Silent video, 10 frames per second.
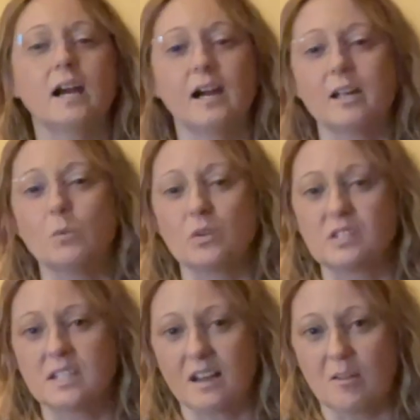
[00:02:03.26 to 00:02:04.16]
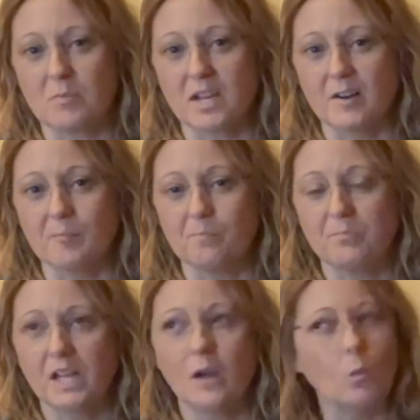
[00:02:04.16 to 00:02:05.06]
I was to come here.
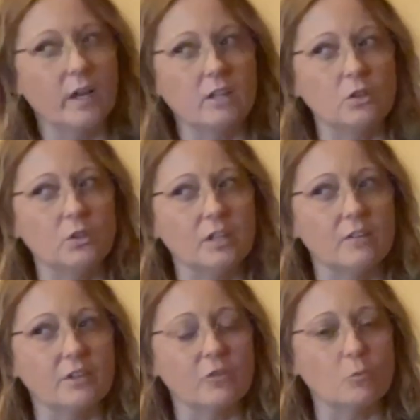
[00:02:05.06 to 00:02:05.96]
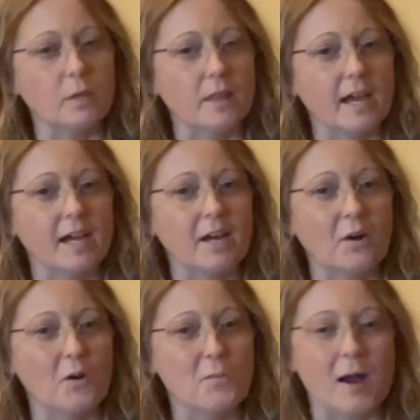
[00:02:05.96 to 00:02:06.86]
Why he couldn't have given me that at
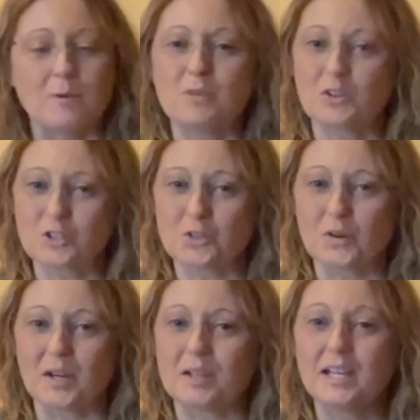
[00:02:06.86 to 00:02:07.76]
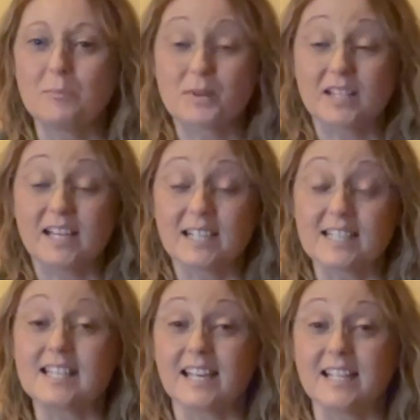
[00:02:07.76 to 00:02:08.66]
home, I'm not sure. But like I
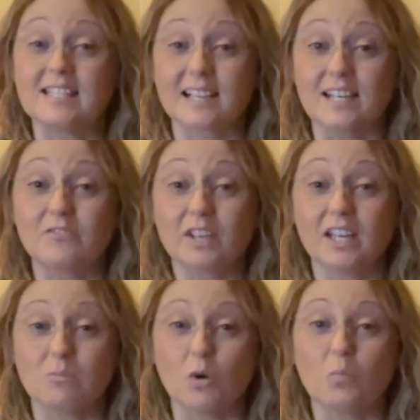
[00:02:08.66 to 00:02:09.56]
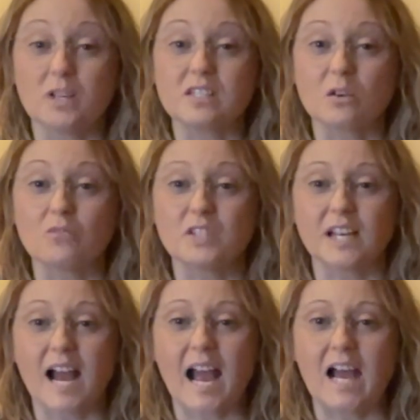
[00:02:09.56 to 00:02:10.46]
say, significant moments often
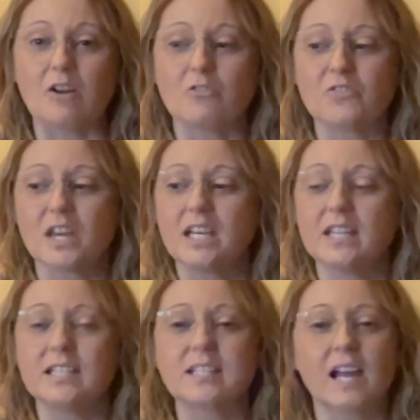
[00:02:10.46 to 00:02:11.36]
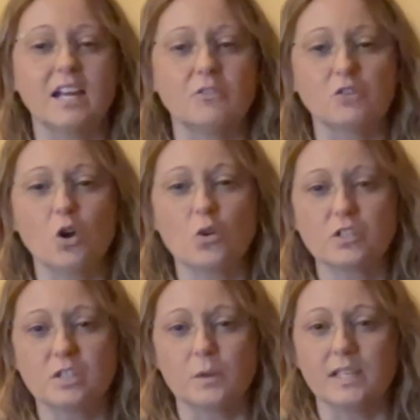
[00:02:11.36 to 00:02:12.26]
have this kind of
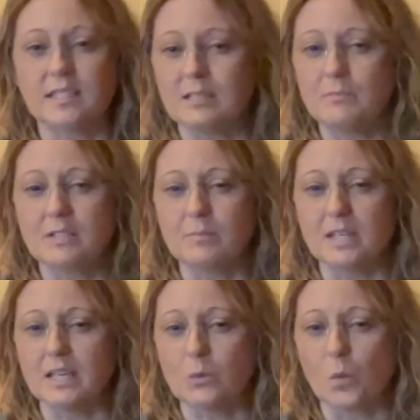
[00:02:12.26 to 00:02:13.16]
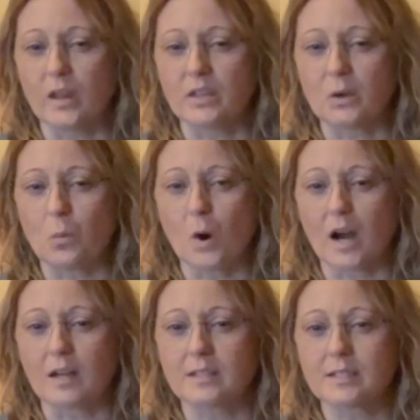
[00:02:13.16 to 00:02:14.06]
cost to it. It seems to be the way that it
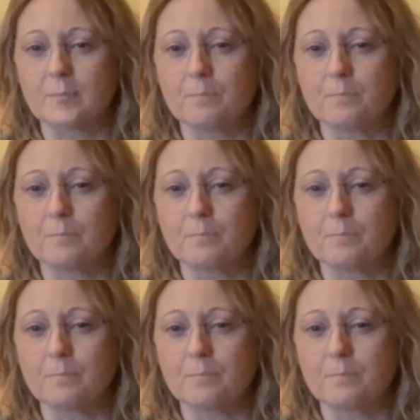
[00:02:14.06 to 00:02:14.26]
works.